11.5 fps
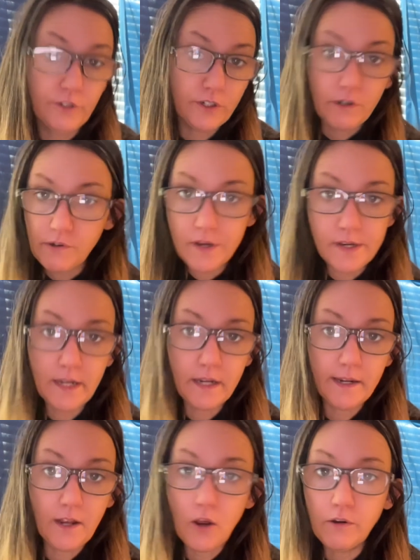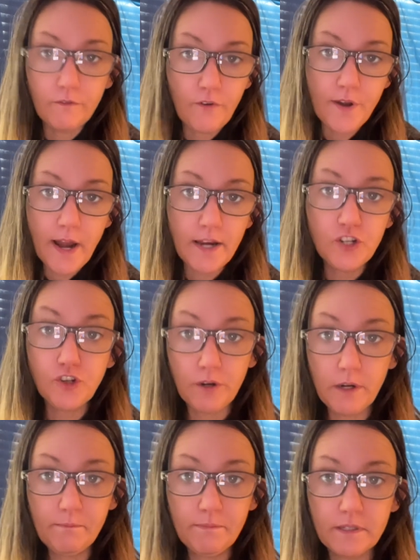go on any overnight
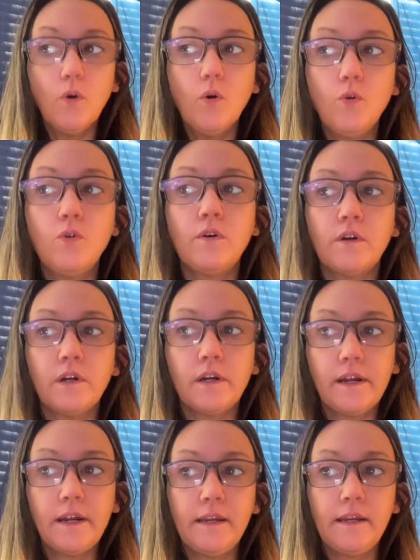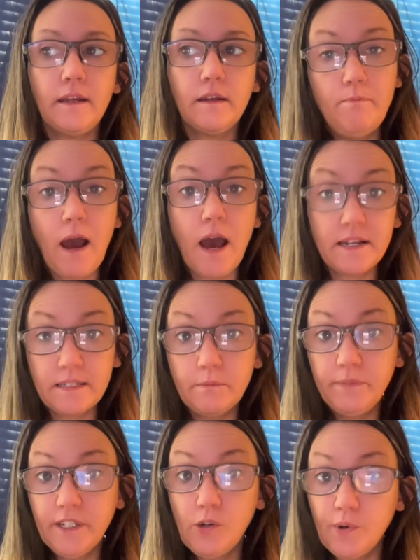trips or any
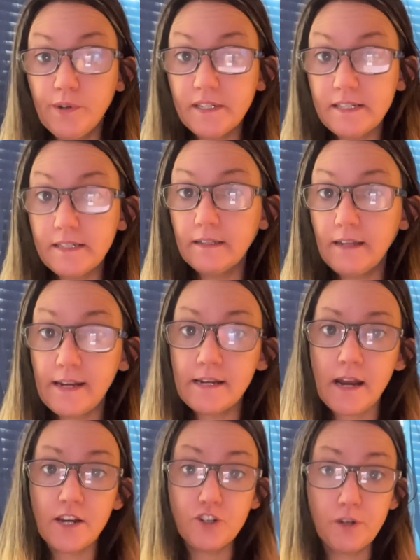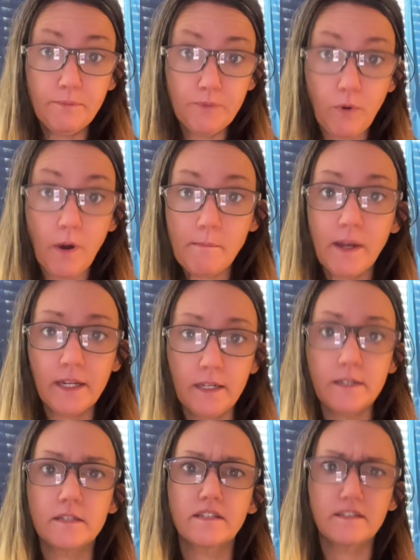possibly going into late night trips where I might
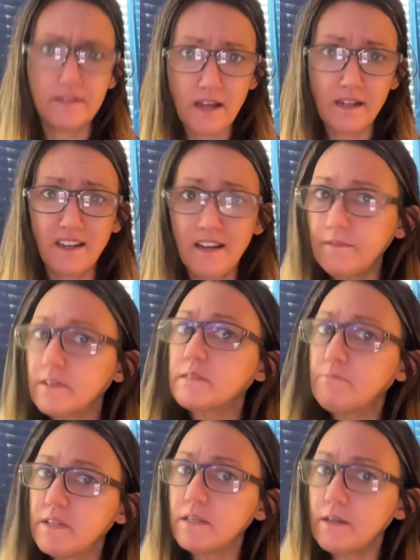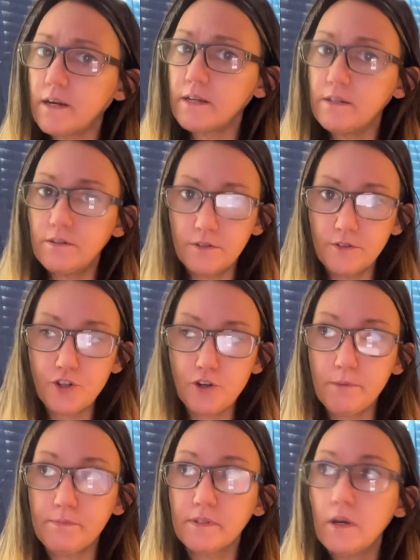get stuck and have to spend the night
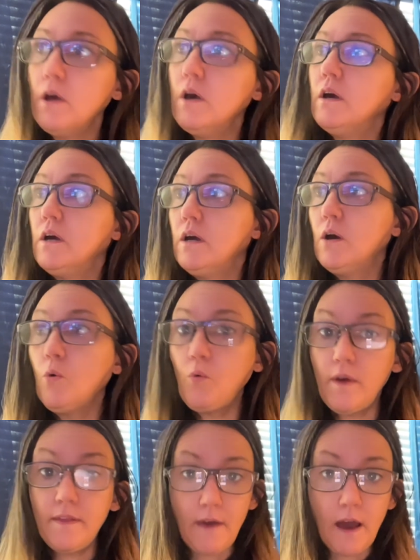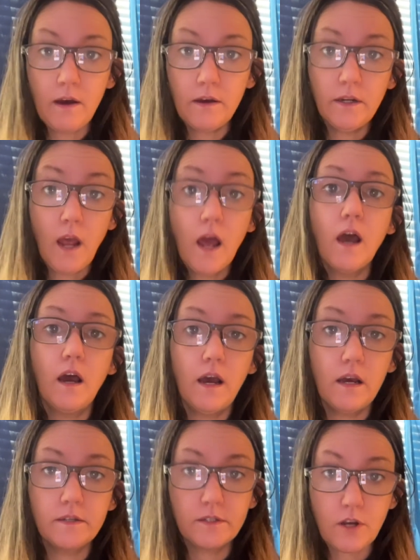trips without
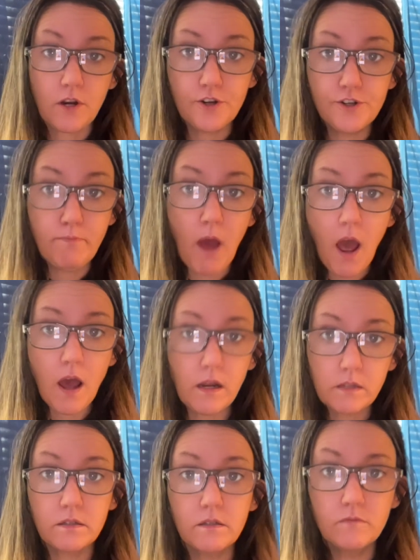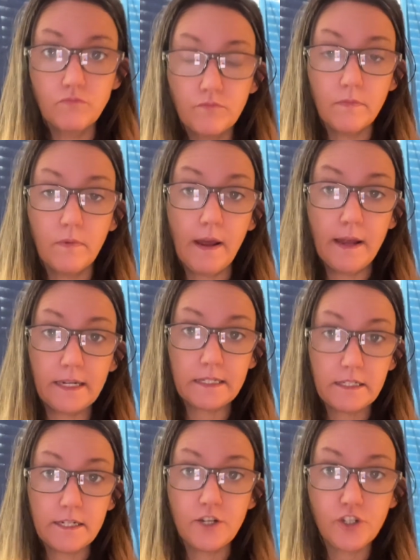a surge box, an
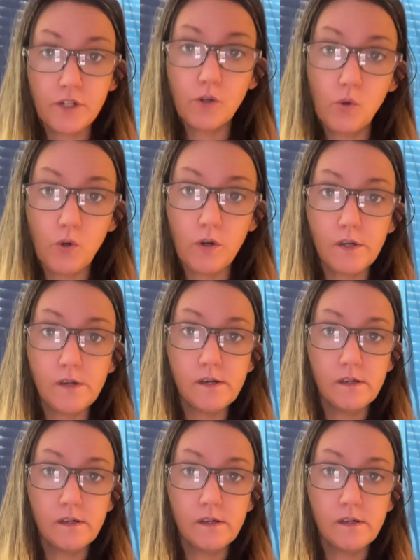extension cord,